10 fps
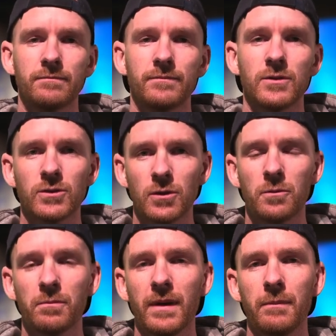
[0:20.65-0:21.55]
so
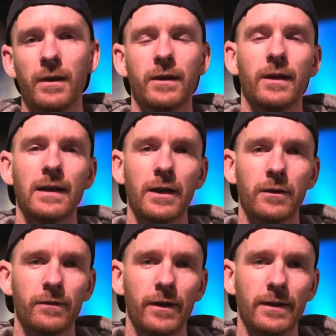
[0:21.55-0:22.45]
maybe I can
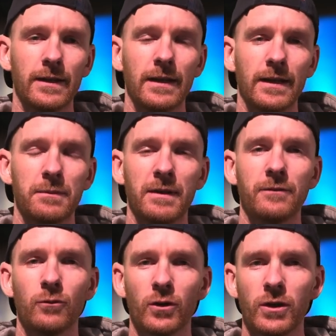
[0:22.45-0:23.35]
clarify it a little bit
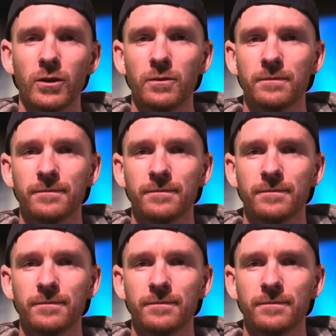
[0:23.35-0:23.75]
for you.